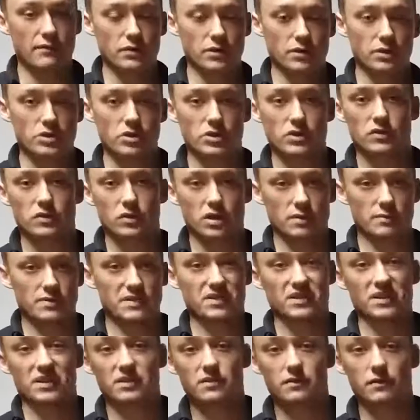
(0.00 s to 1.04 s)
you can just look up
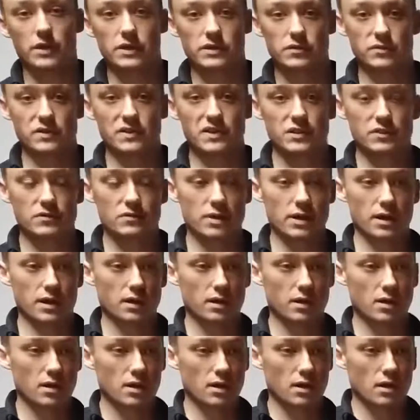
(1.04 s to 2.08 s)
selective laser sintering
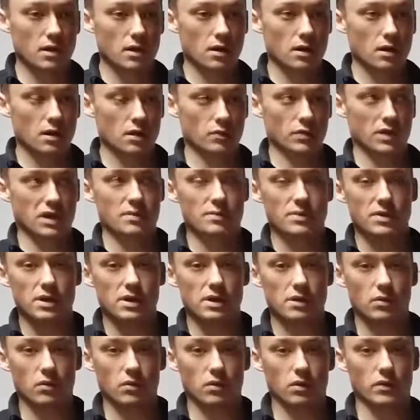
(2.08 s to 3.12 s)
on
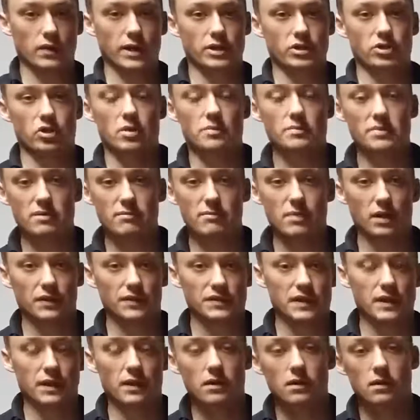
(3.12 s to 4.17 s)
Wikipedia or electron beam
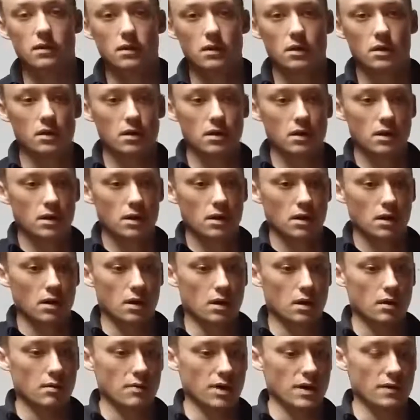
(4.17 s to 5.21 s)
melting.
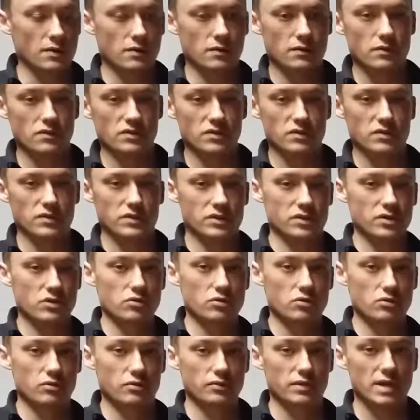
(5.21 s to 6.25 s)
And then those are the
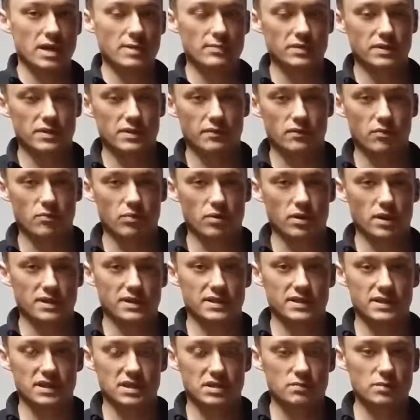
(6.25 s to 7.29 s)
two names of the different
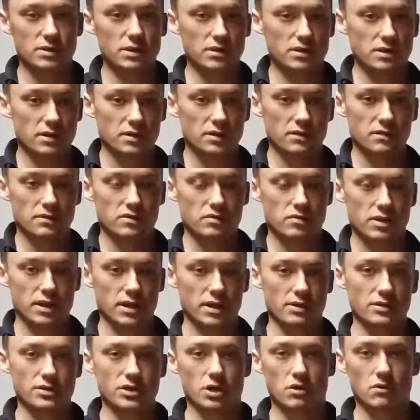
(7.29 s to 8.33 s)
processes, but you can sort of get a
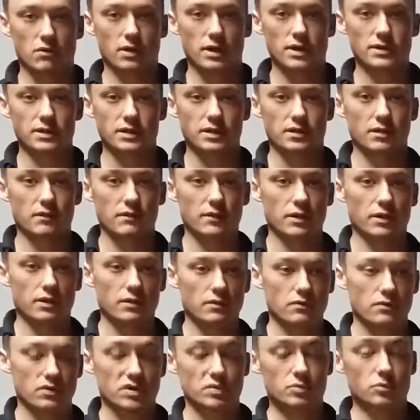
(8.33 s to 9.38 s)
general idea of it.
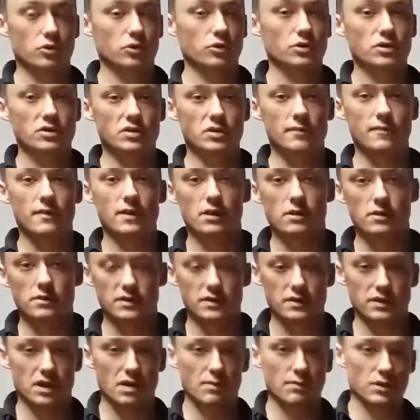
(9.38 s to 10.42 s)
There's some cool YouTube videos of the
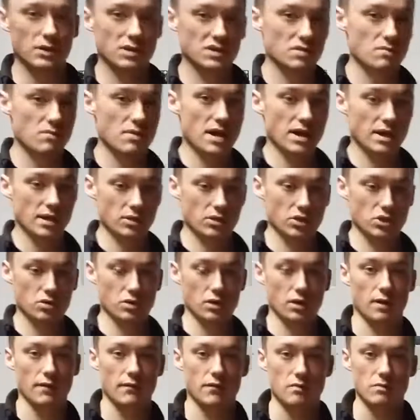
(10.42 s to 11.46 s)
companies who make it showing
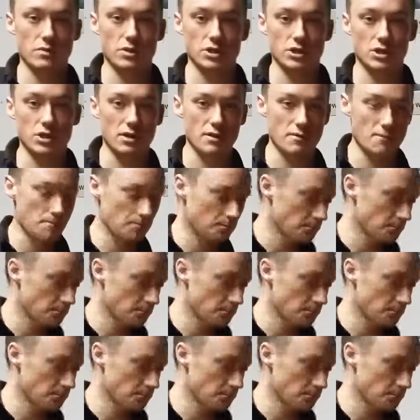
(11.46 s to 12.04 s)
off their machines.